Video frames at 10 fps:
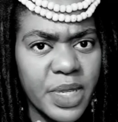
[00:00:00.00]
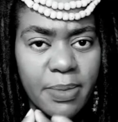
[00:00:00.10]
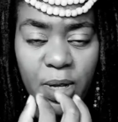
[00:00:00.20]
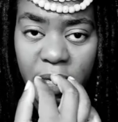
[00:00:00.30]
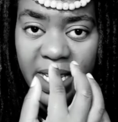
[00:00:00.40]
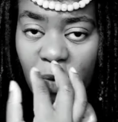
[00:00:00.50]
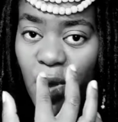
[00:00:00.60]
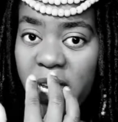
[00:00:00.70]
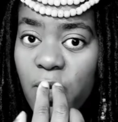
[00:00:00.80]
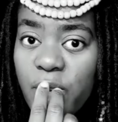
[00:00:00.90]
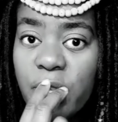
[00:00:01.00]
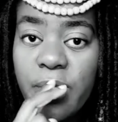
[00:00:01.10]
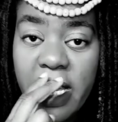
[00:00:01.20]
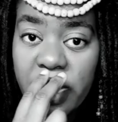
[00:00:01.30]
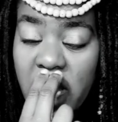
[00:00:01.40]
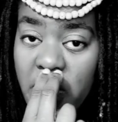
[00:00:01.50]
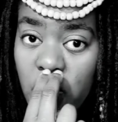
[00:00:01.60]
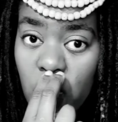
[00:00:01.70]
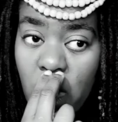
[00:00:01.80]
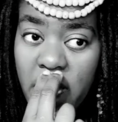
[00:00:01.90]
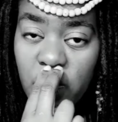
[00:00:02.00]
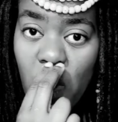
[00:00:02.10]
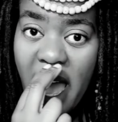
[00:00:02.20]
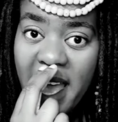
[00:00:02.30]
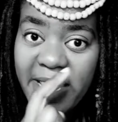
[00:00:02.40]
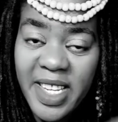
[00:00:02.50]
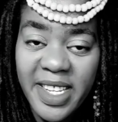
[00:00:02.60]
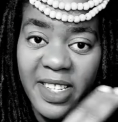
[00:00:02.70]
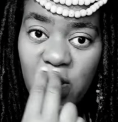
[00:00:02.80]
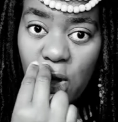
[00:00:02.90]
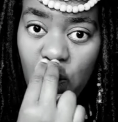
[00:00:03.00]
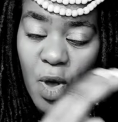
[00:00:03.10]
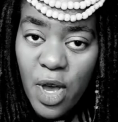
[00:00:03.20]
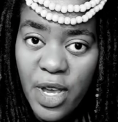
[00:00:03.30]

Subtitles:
Because they're working with you, they're trying to heighten your